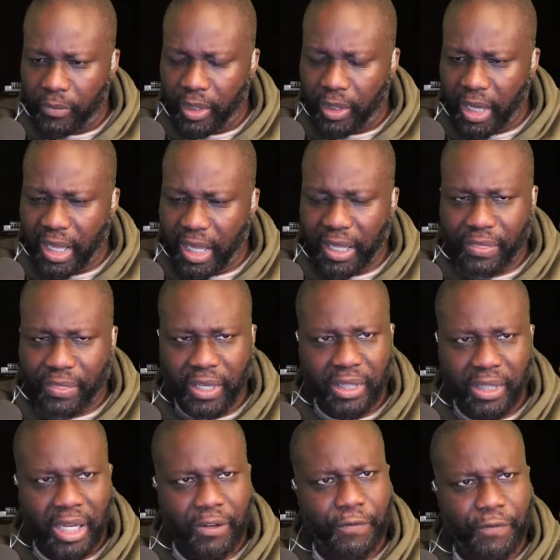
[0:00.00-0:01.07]
And I think
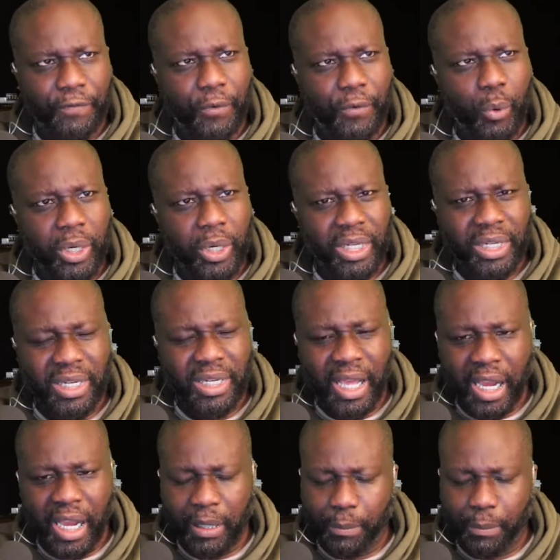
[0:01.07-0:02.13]
like
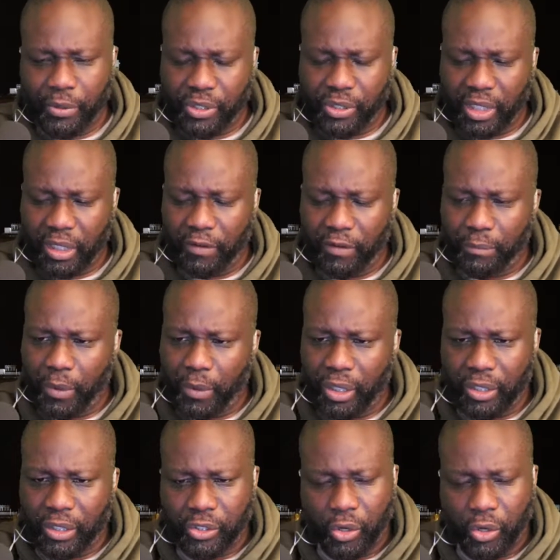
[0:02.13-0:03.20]
forty-nine percent of
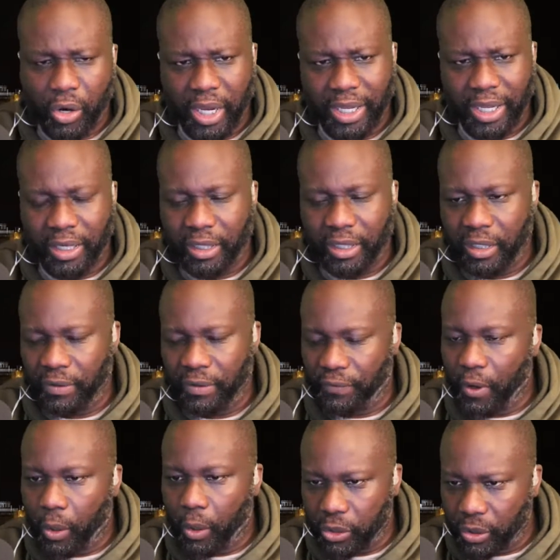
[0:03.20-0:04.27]
mothers are in
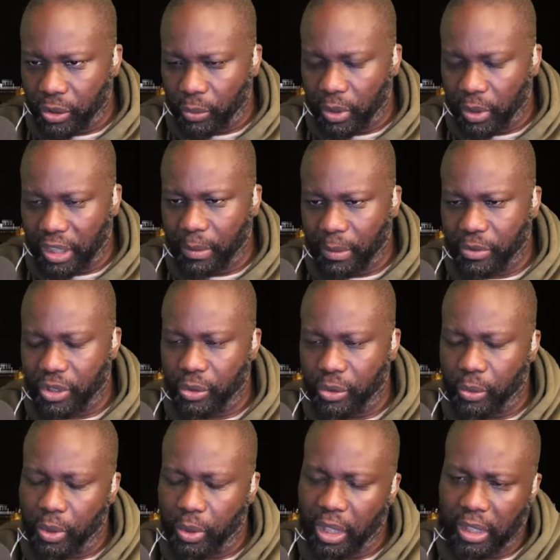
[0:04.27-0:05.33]
default when it comes to
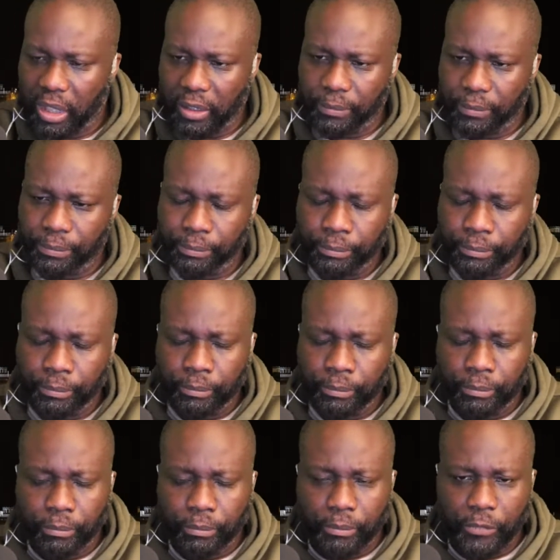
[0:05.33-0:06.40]
uh,
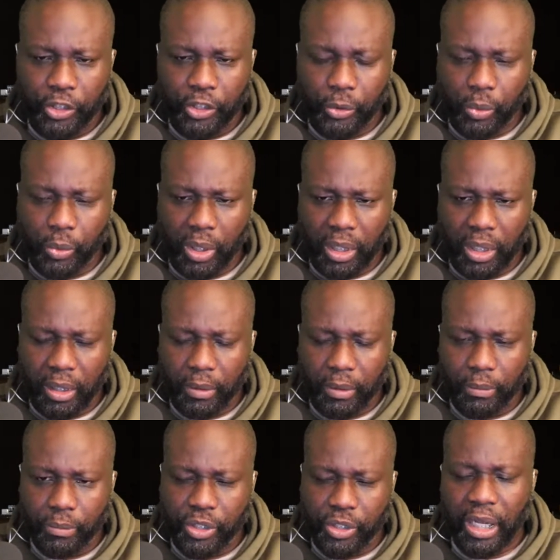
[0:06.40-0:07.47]
to uh,
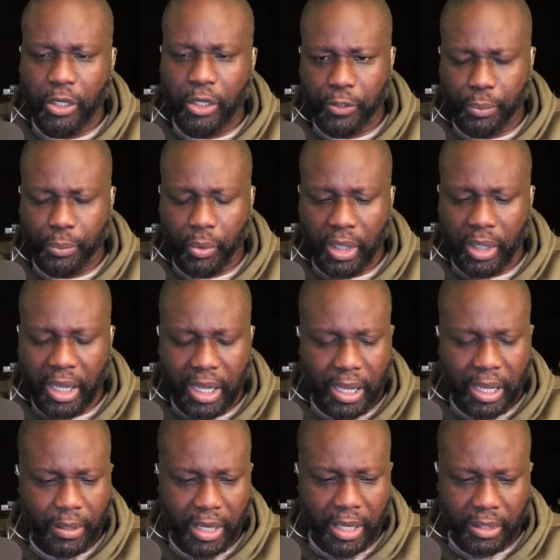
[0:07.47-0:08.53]
child support. I,
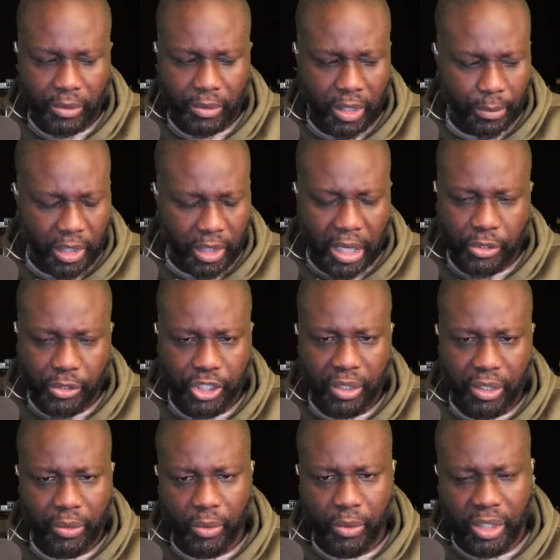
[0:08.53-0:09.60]
I, I mean, I'll share
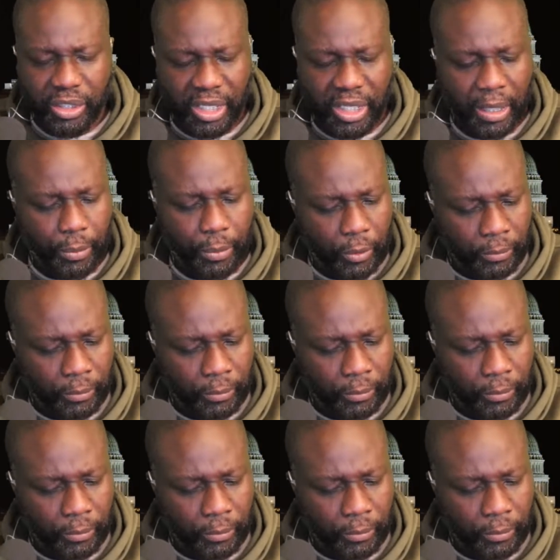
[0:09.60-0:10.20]
an example.